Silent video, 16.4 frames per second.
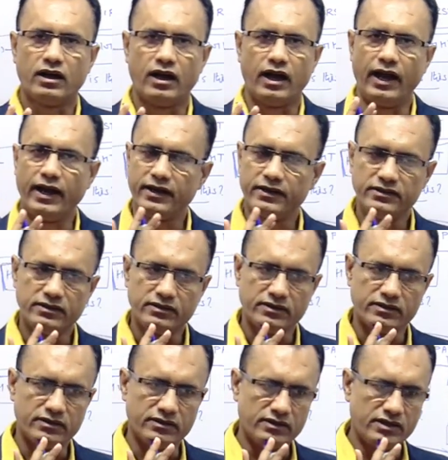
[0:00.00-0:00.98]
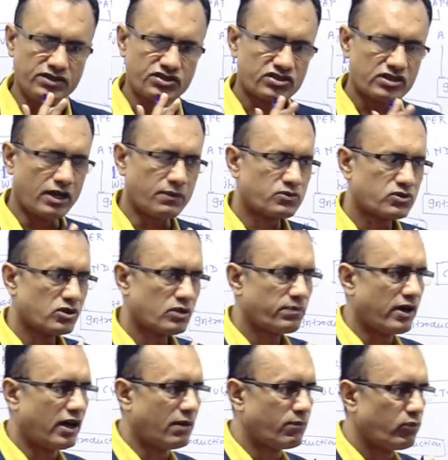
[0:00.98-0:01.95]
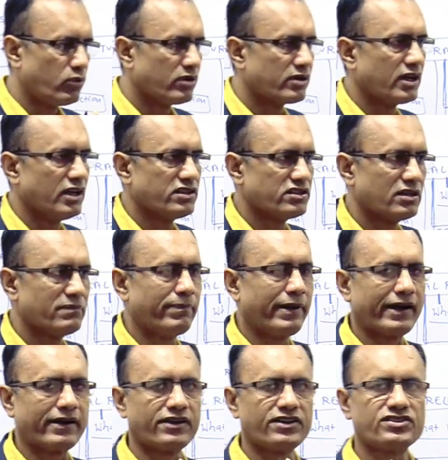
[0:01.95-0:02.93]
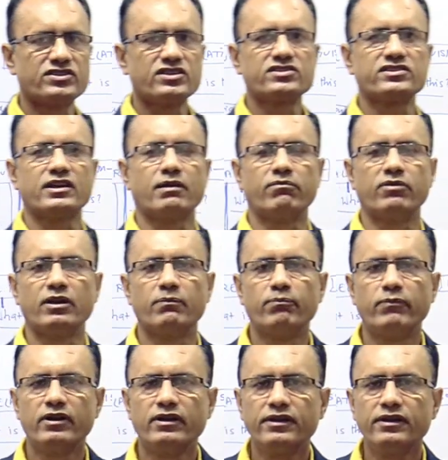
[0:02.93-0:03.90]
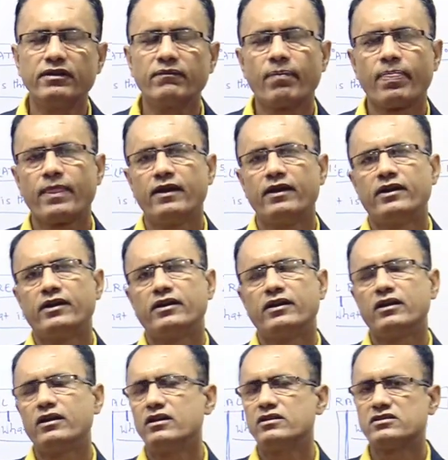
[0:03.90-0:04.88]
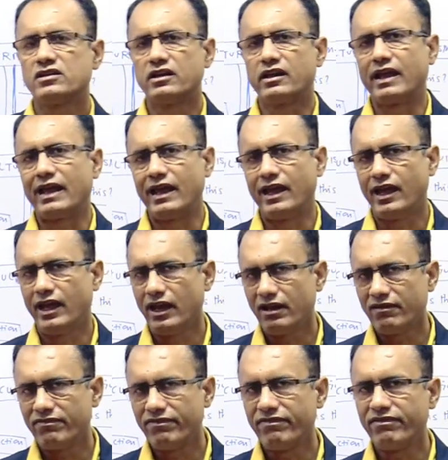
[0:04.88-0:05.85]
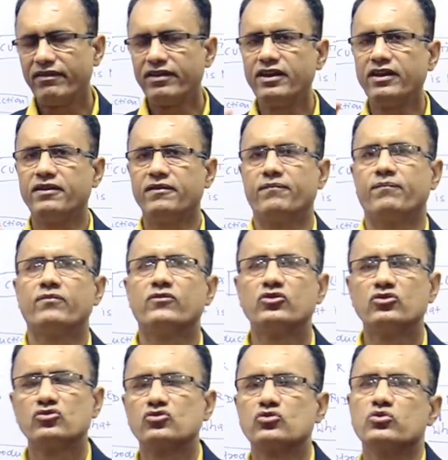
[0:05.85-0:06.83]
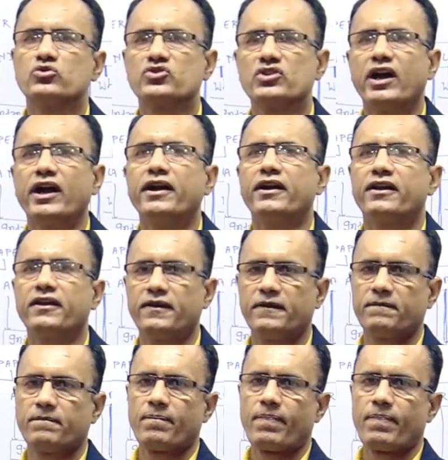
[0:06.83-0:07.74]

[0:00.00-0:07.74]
and these types of harmful cultural practices available in each and every society.